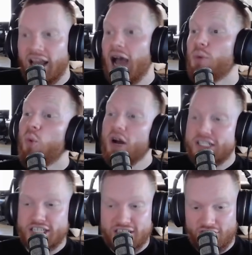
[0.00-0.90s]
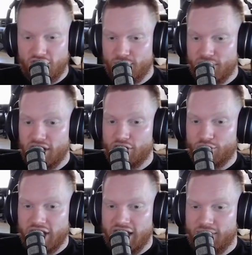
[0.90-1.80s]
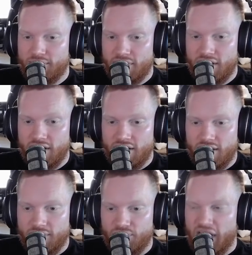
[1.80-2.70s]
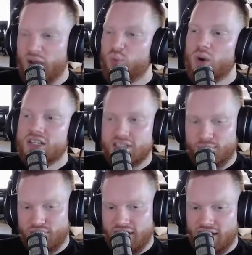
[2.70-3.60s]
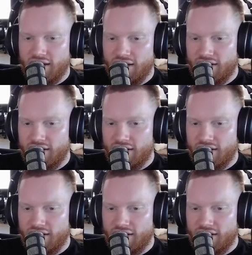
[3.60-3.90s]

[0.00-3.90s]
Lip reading: I want to start up another game. I want to play.